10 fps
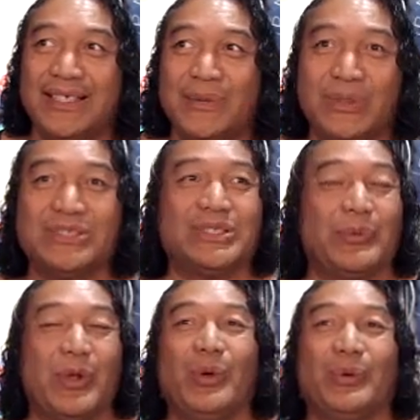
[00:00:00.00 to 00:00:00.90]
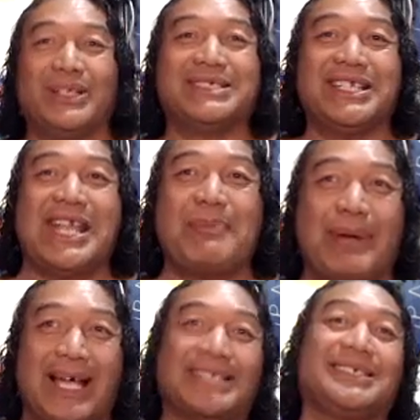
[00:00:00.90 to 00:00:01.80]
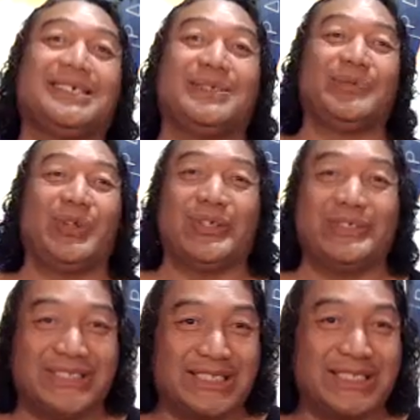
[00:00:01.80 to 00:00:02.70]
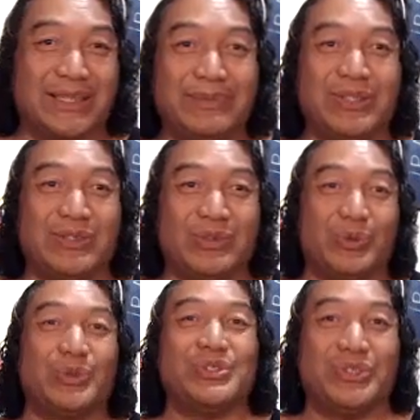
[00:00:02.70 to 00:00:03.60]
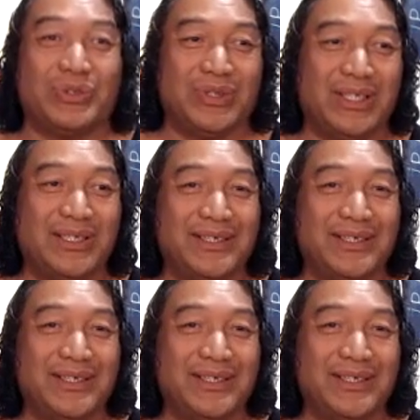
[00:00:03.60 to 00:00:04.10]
What is in that basket of knowledge that's coming towards you?